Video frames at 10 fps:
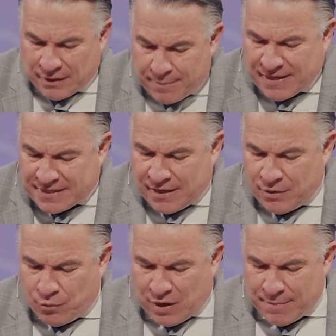Let me tell
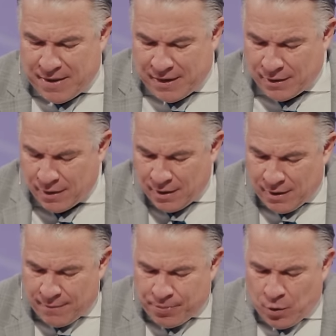you what I mean.
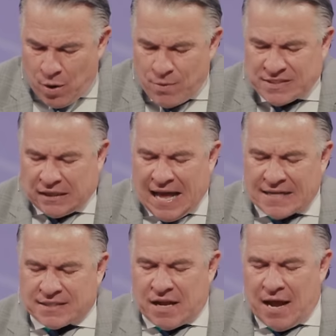When was the
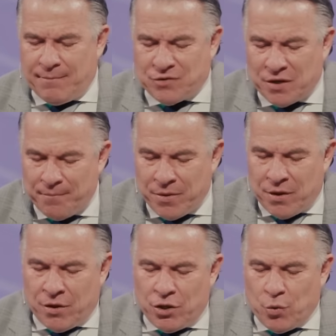last time
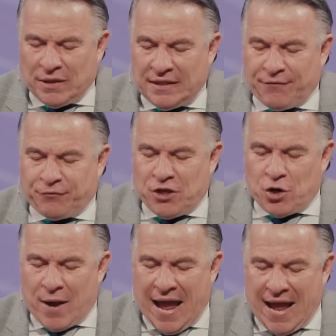you were lifting
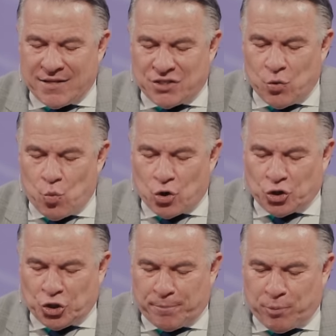your hands in
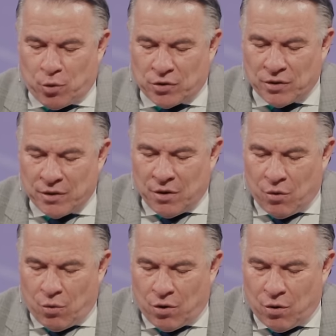worship or
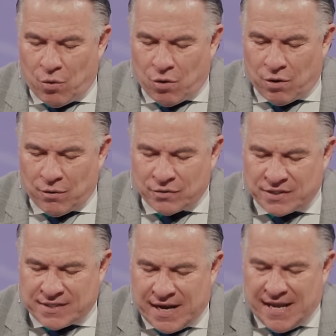or, or
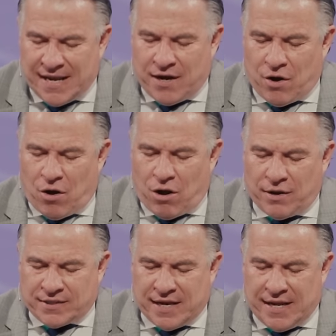sitting in an
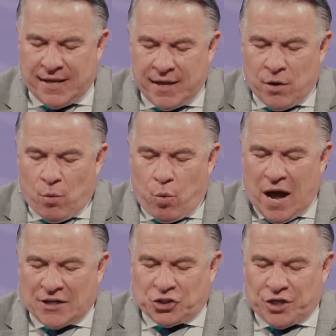uh, sitting
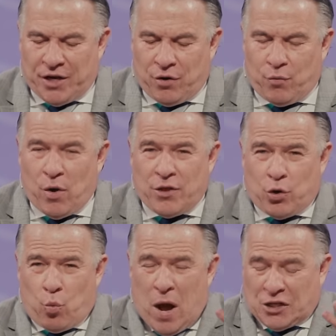watching, whether
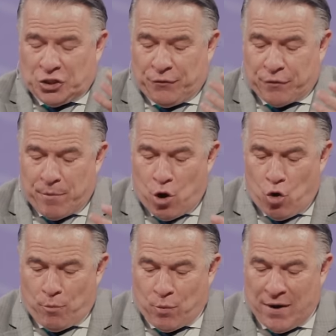you're watching from
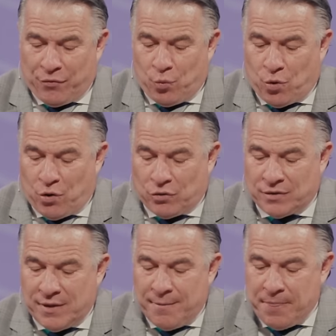home around the
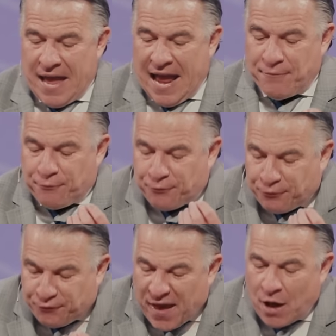world, and
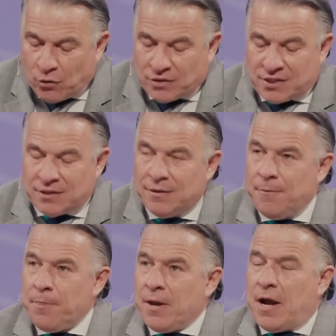felt
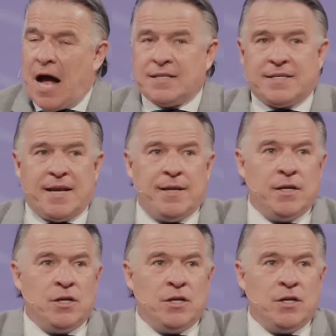God said,